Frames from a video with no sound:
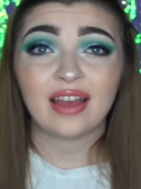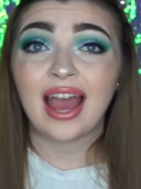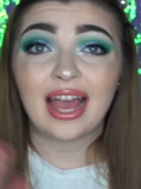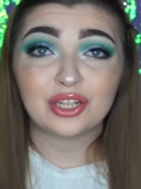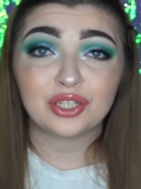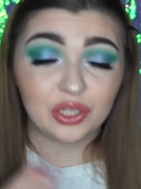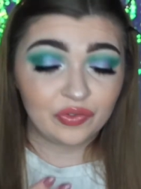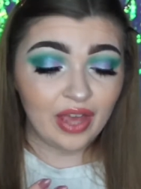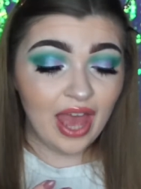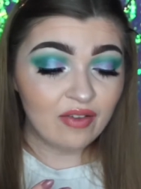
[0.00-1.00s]
I actually love
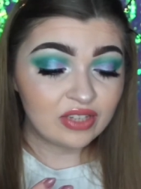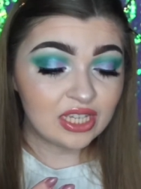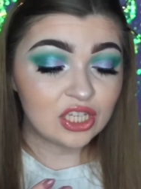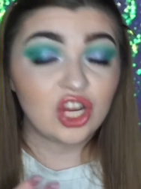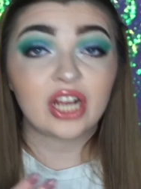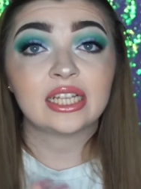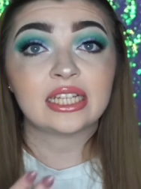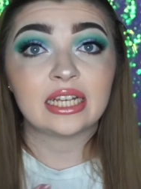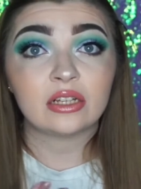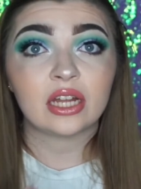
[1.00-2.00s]
it. Ever since Jaclyn
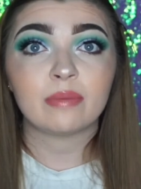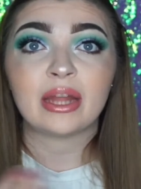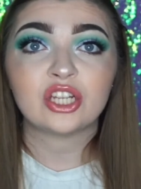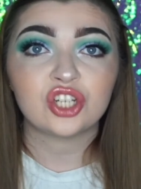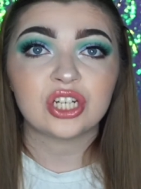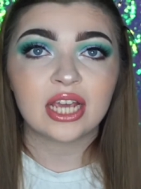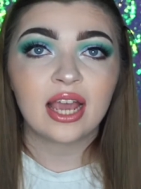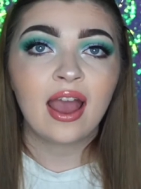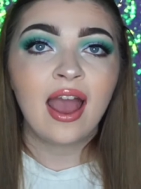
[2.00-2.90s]
Hill kind of mentioned it,